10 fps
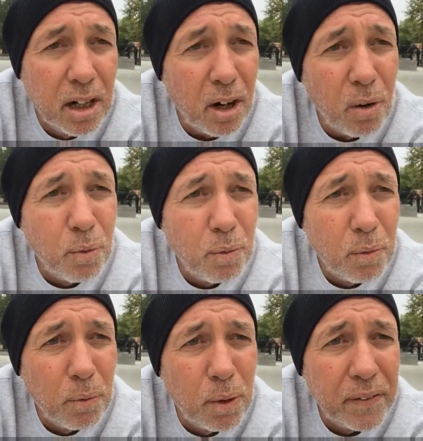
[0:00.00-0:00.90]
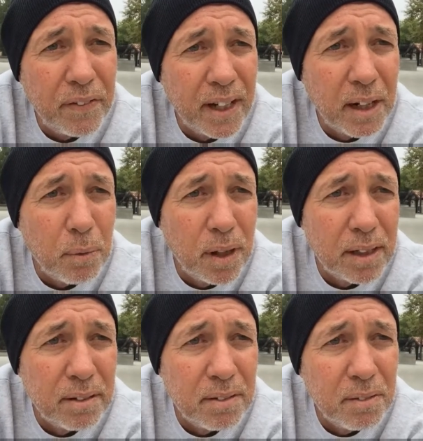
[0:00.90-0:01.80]
Oh, one thing I
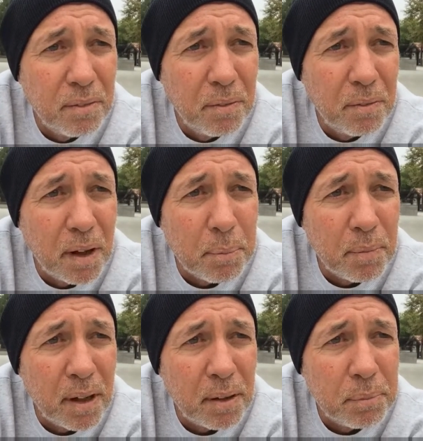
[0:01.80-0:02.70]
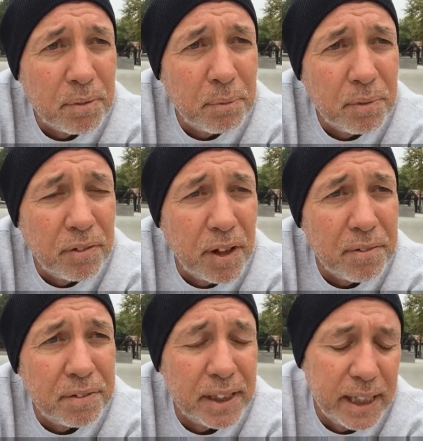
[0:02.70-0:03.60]
want to, before I
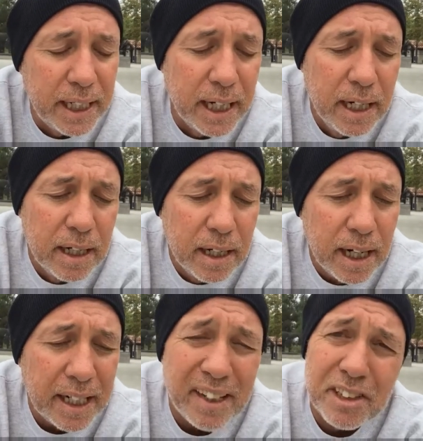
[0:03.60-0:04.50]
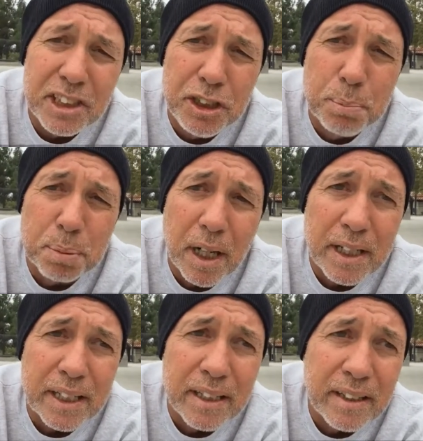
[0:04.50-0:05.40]
forget, I got this new
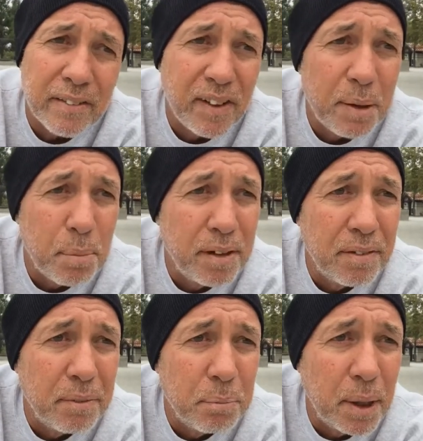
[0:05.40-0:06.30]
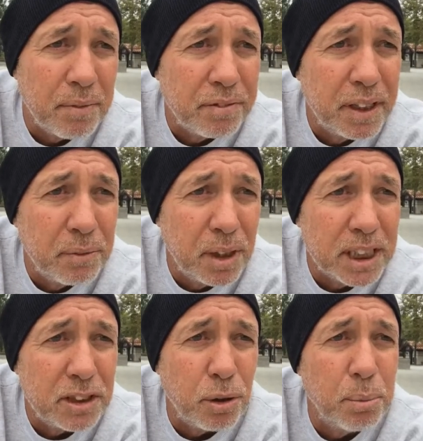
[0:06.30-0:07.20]
product that my friend
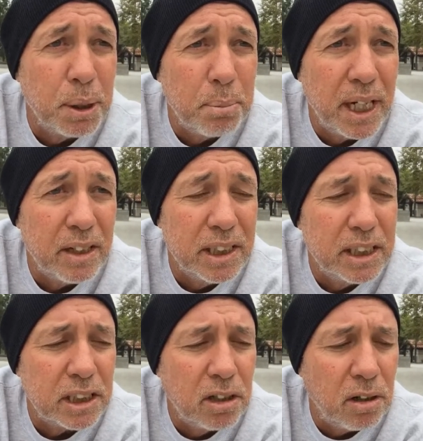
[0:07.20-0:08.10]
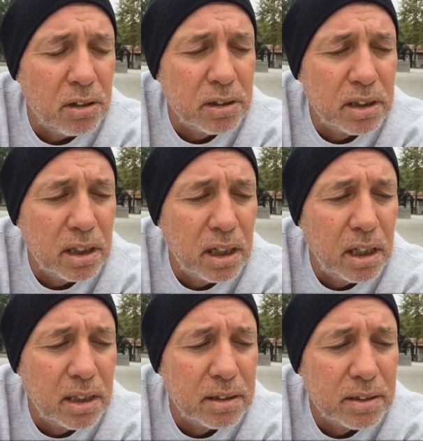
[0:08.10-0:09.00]
Russ told me about. It's called
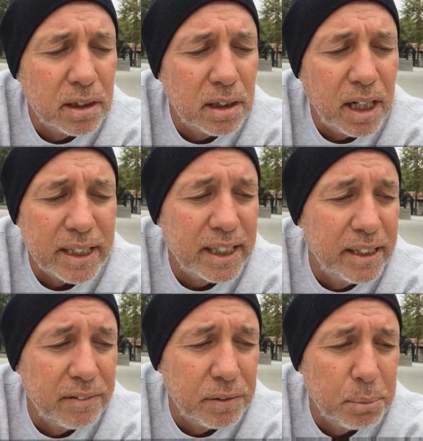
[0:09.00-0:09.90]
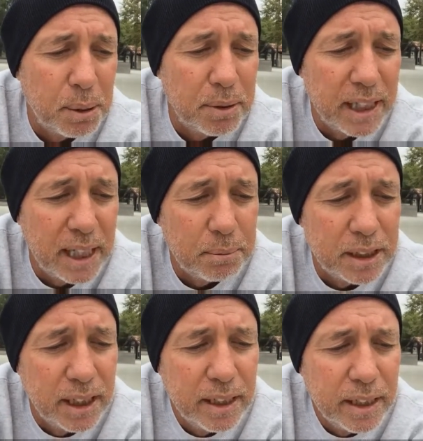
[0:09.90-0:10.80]
I can never remember names.